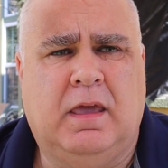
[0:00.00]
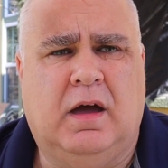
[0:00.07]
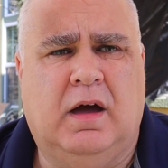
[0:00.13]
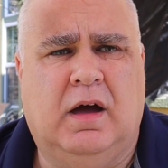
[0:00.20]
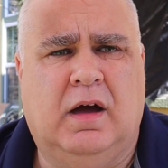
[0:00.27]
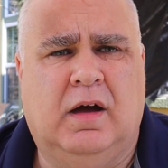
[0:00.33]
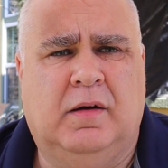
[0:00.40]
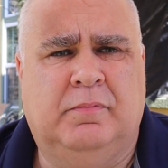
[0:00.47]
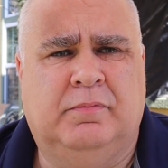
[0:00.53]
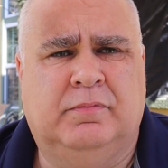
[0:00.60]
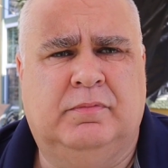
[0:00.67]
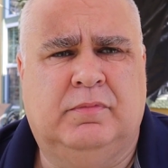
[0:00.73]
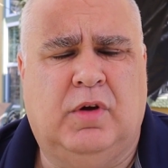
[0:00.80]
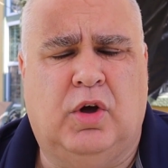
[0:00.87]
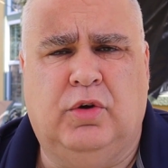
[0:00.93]

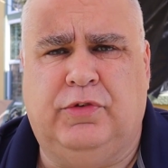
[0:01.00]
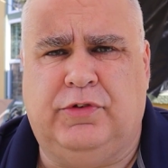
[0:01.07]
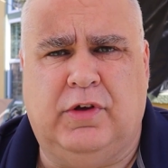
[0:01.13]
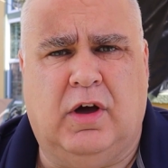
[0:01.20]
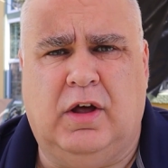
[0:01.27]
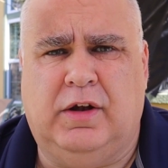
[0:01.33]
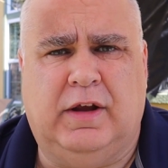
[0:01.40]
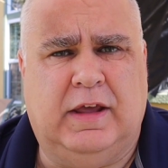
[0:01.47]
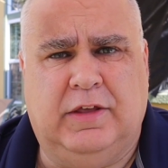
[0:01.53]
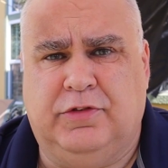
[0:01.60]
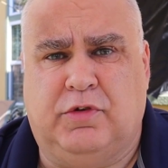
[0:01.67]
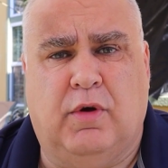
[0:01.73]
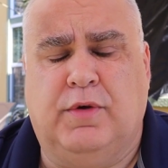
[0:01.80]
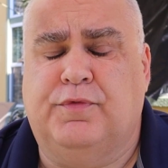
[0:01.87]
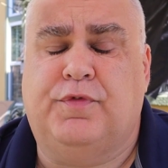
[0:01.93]
Oceania
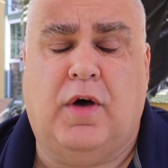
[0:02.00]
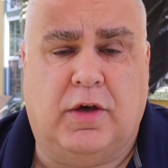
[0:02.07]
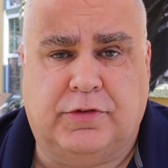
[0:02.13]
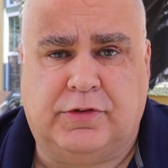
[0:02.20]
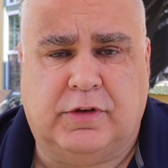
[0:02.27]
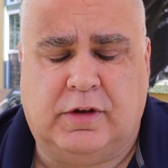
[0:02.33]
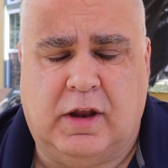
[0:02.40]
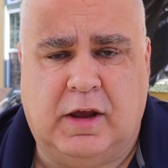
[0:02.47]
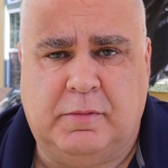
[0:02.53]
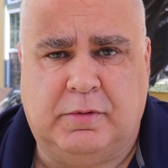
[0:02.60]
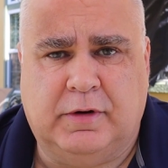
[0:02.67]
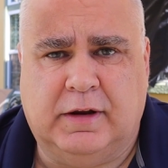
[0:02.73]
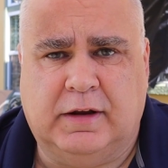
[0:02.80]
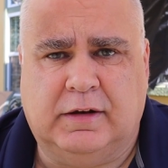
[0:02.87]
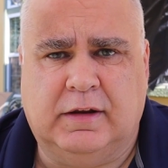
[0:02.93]
is going faster than I
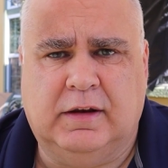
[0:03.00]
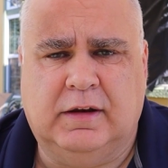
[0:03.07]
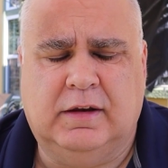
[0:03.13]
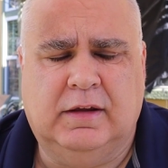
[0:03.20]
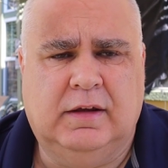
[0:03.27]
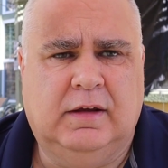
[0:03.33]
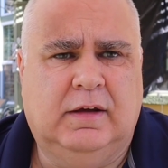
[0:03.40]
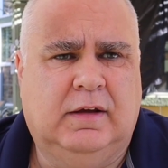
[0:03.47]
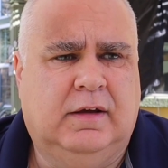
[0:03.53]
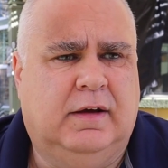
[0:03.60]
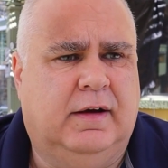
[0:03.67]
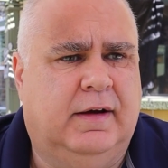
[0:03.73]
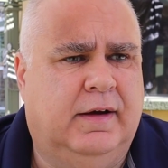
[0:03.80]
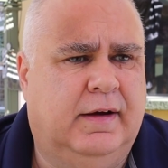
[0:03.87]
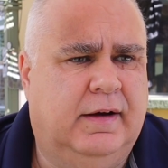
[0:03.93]
predicted.
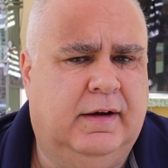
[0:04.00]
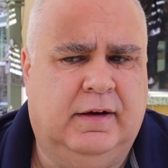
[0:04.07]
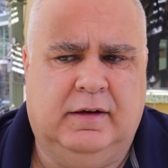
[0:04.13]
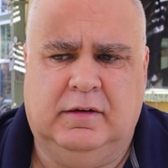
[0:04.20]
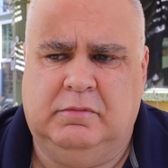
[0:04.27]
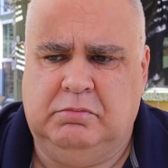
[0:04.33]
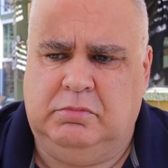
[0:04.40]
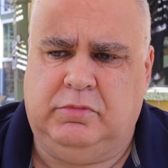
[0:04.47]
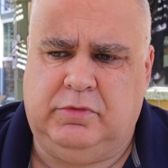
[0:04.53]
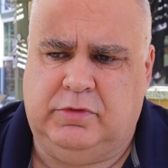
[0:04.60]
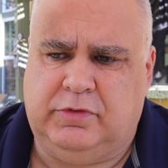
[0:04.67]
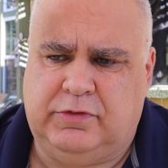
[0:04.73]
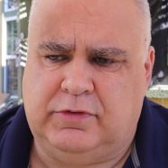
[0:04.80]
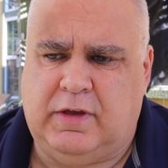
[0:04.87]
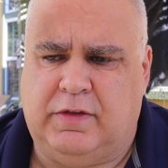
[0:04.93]

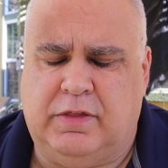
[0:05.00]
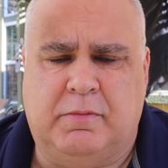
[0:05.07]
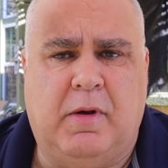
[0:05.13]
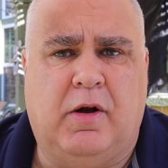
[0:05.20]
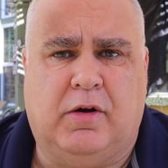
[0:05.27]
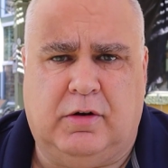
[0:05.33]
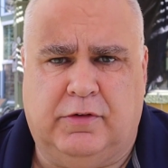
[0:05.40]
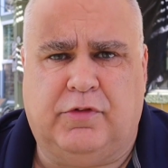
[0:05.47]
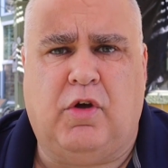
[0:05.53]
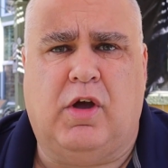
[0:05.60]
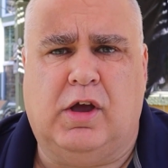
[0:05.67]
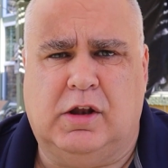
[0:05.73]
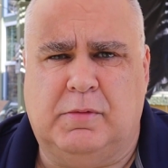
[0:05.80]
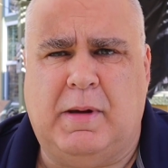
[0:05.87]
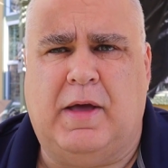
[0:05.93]
South America is
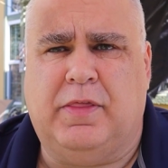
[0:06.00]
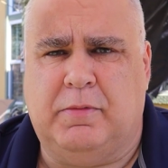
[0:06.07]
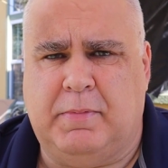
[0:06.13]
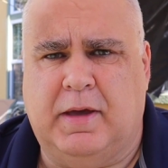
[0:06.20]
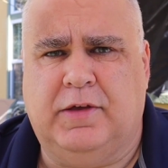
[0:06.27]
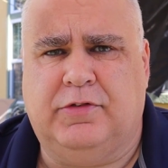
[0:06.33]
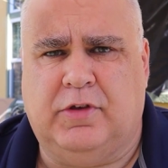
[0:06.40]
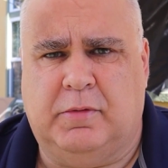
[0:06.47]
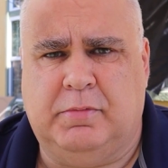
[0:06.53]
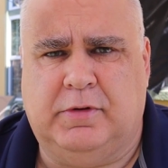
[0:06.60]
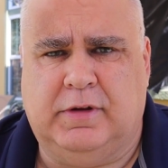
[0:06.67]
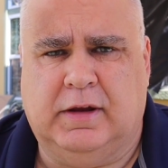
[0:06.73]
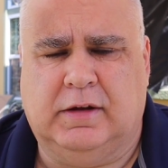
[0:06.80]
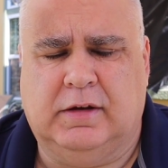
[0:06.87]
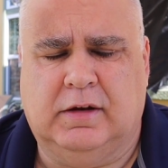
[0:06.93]
going at about the pace I
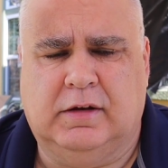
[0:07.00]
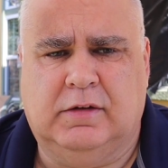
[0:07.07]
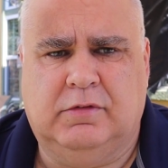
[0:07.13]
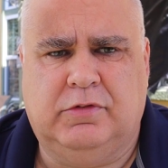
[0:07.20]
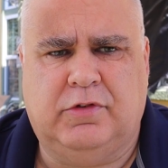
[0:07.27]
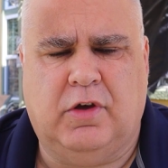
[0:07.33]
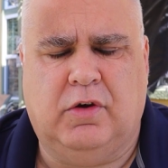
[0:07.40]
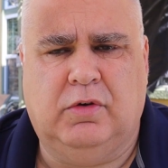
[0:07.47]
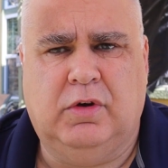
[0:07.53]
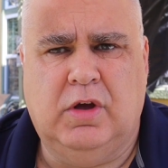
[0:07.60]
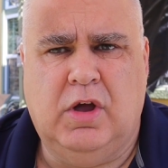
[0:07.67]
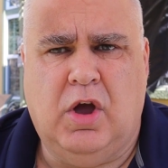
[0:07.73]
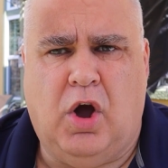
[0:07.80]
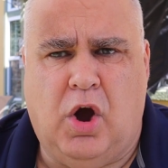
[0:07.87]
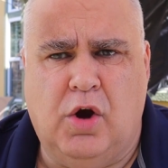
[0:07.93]
predicted. So
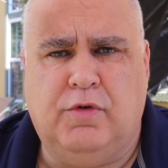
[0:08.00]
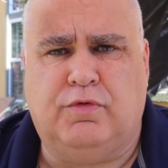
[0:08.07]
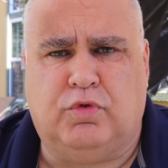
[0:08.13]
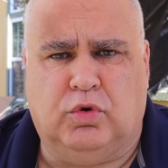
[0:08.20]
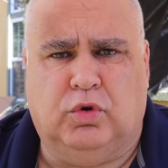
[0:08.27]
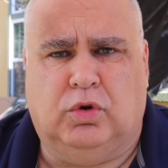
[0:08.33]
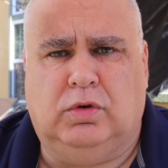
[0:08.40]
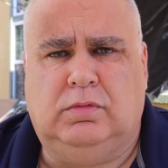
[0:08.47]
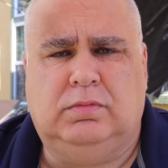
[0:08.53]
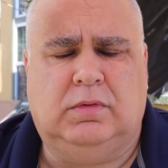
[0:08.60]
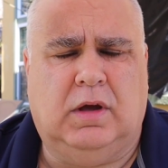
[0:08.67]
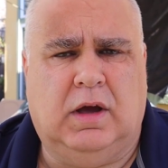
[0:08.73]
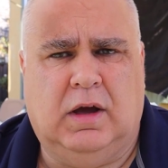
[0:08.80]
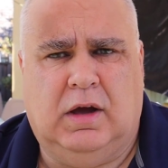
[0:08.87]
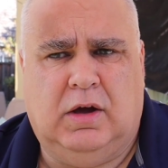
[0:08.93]
overall,
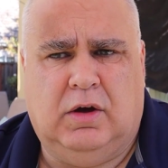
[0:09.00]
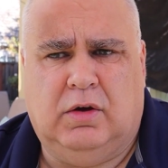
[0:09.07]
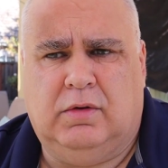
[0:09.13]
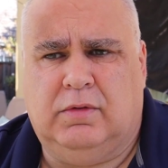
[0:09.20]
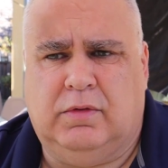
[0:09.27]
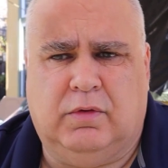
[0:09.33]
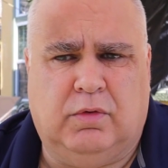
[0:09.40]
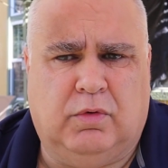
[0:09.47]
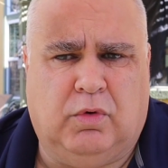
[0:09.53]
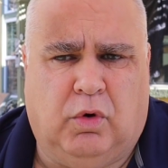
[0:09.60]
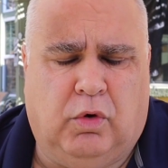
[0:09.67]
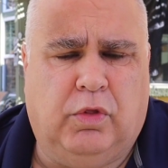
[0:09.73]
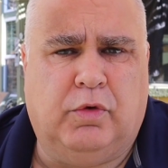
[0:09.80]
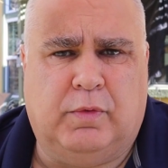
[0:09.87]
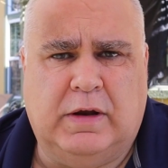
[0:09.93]

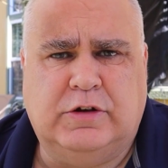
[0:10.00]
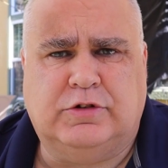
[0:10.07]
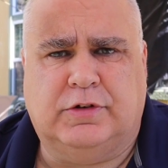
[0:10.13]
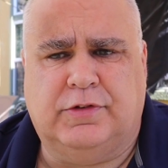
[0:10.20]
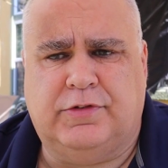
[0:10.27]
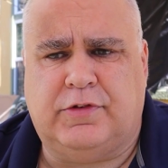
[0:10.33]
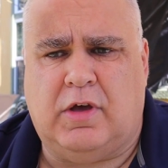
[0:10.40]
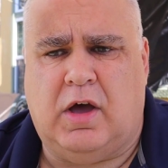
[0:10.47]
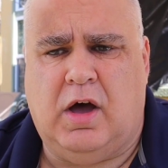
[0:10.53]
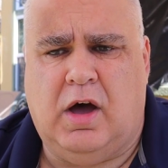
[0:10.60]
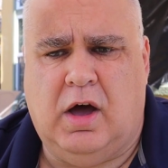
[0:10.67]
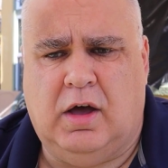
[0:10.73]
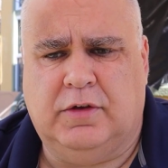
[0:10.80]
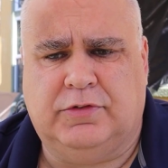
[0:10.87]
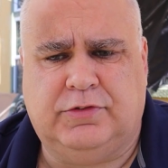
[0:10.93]
all the regions
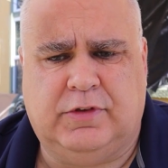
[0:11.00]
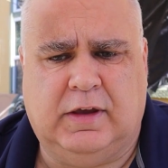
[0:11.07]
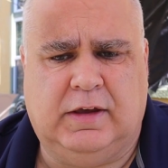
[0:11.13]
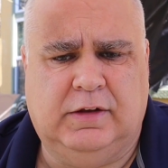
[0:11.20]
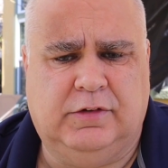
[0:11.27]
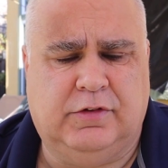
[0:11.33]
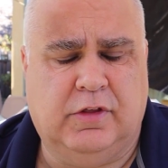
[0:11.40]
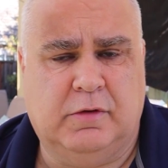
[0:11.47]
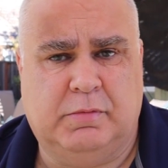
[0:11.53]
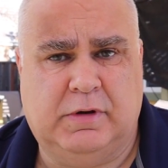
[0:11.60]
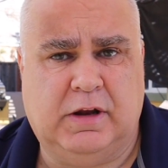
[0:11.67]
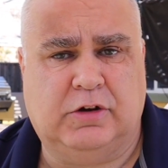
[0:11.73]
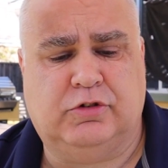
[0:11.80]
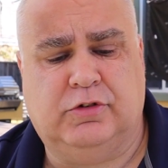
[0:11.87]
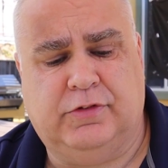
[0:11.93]
are sticking to the
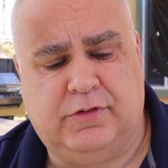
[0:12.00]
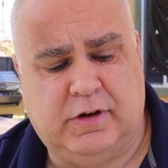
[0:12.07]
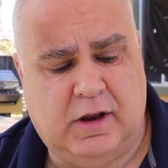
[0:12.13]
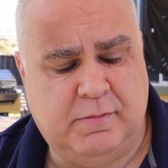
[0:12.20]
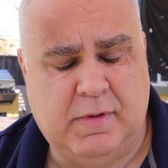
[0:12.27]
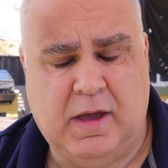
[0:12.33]
predictions that I